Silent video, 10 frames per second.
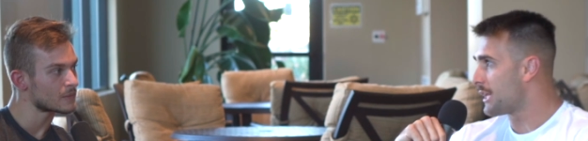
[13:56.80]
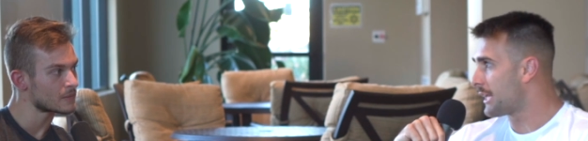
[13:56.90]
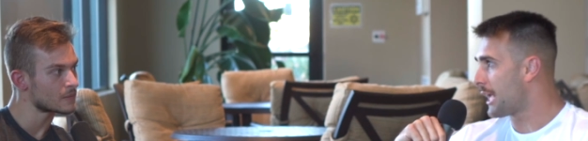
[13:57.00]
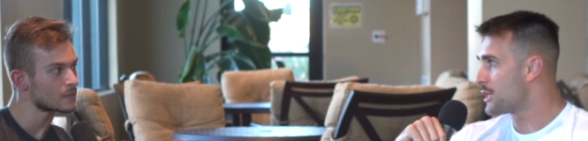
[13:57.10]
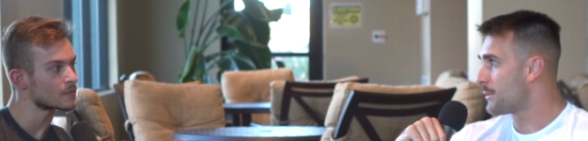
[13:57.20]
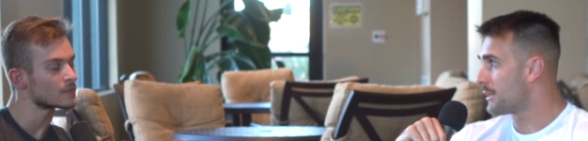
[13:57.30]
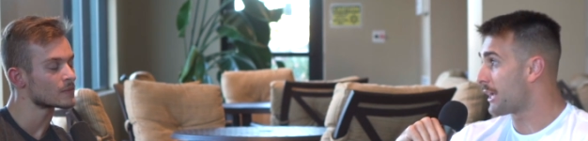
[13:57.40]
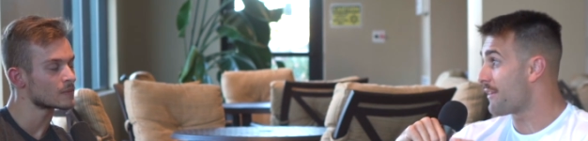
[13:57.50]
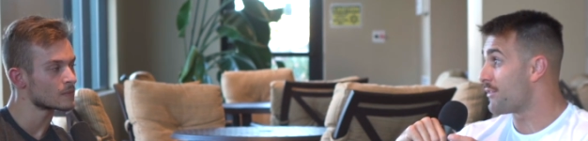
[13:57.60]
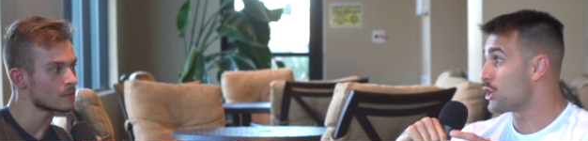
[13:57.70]
Speaker 1: the engagement,
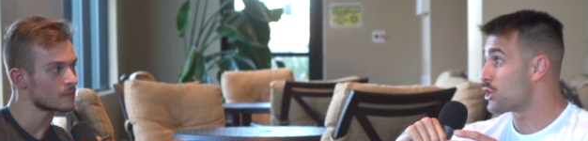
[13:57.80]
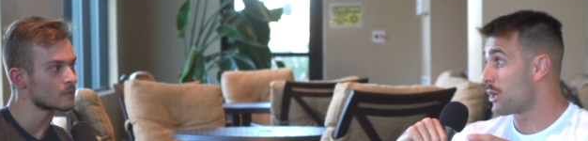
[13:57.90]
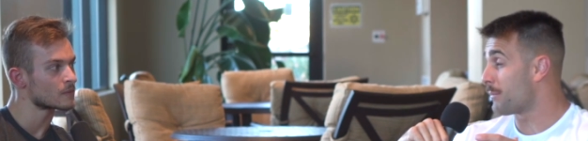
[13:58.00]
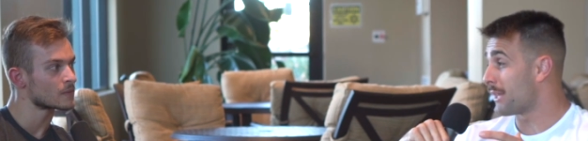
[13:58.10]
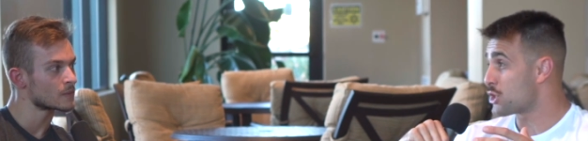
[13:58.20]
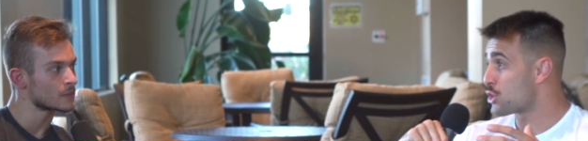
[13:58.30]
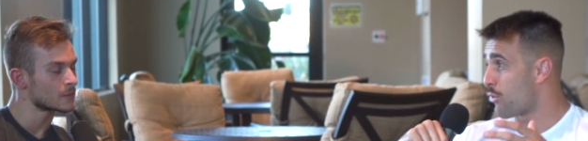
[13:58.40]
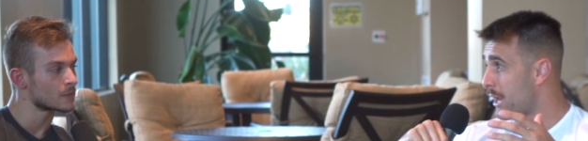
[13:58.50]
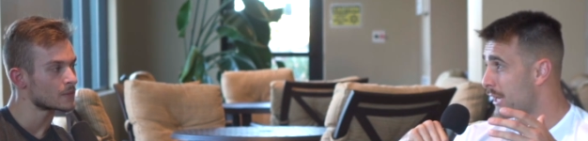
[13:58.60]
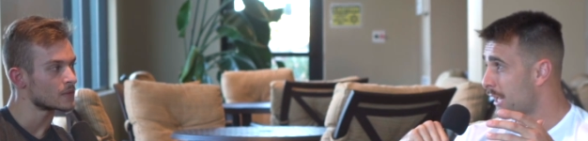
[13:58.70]
like if it's something that's
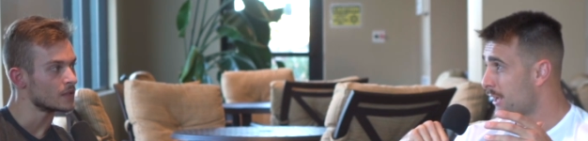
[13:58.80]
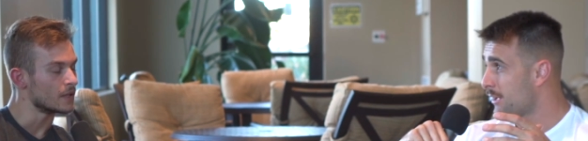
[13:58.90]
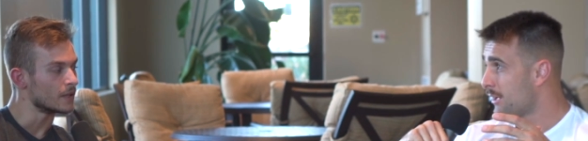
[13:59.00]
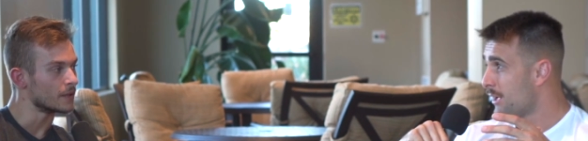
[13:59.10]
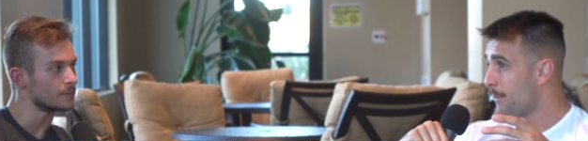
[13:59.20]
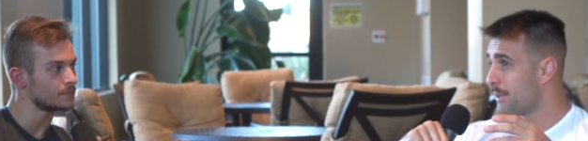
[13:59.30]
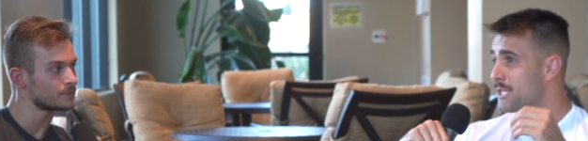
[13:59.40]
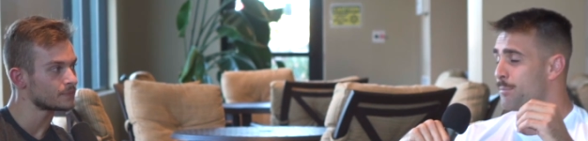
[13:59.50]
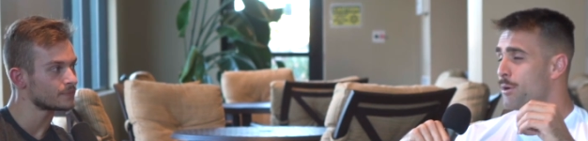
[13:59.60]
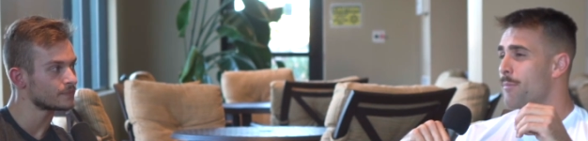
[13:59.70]
trending. Yeah. But
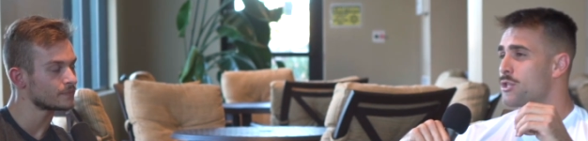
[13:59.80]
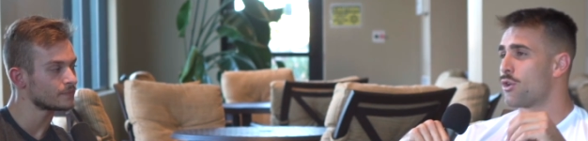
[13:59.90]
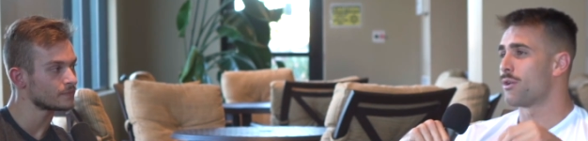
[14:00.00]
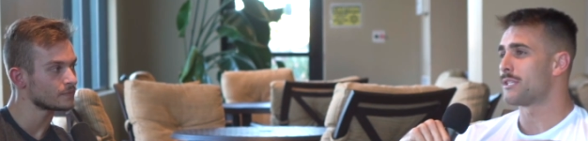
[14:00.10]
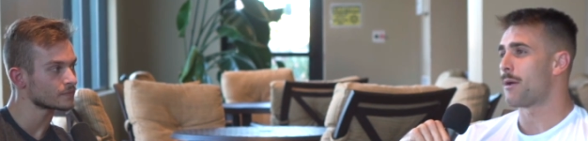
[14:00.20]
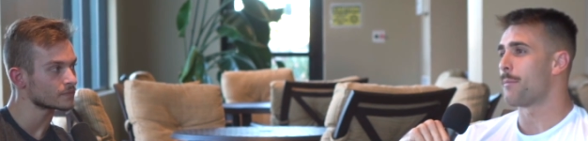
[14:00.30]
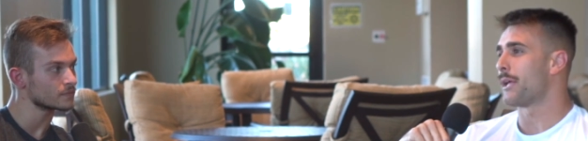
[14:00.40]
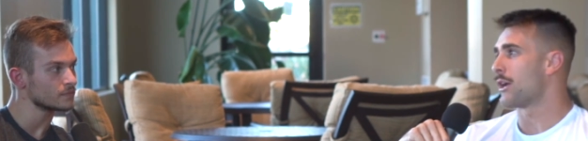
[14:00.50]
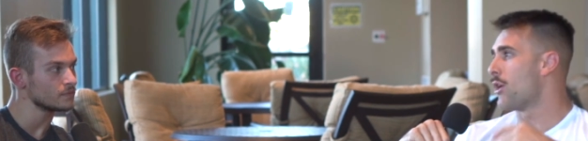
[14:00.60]
that's pretty much the only time I'm like,